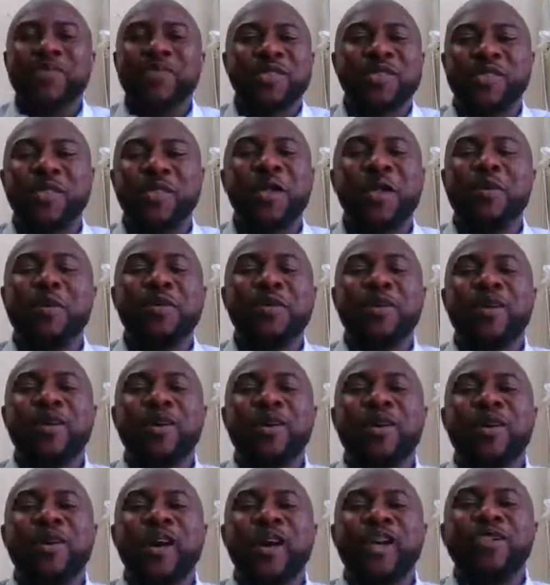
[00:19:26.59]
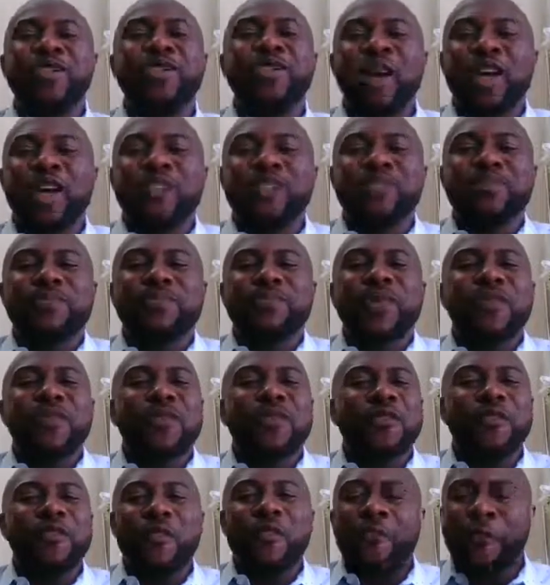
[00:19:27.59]
So just
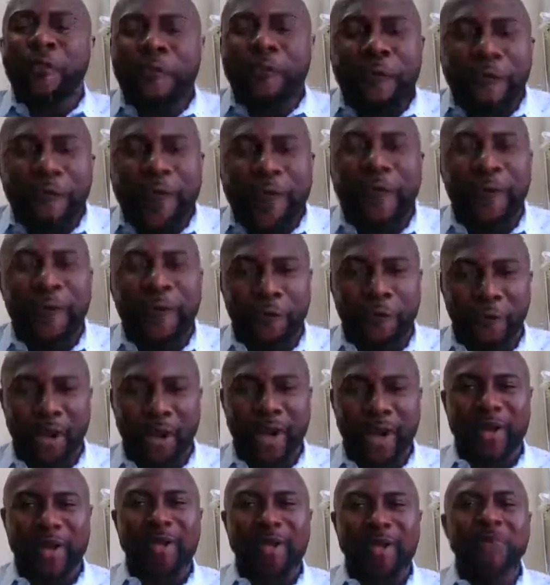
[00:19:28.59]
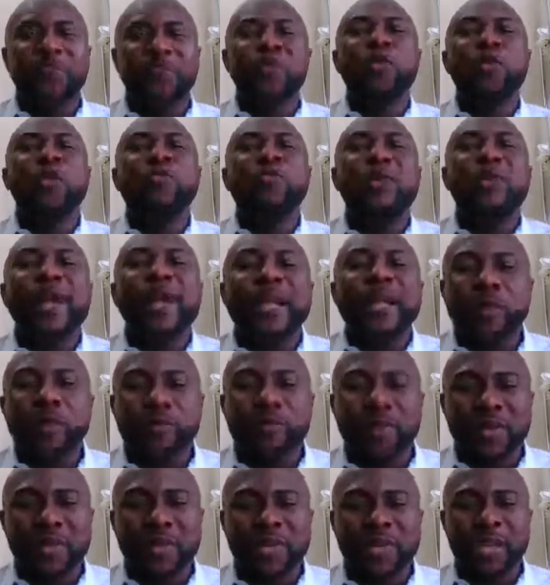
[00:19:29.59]
feel free to relate
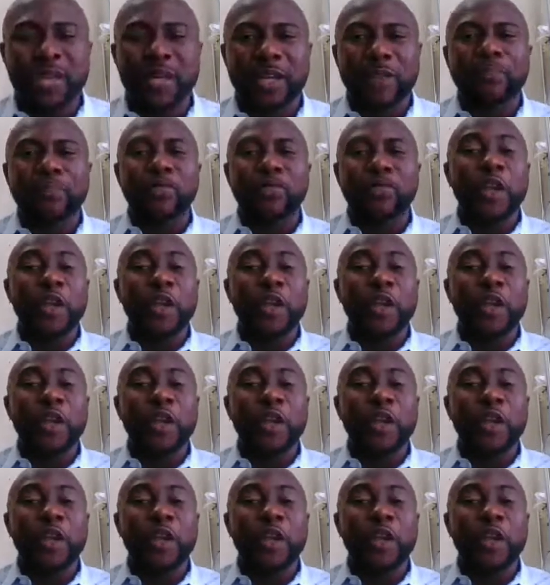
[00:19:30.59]
with music.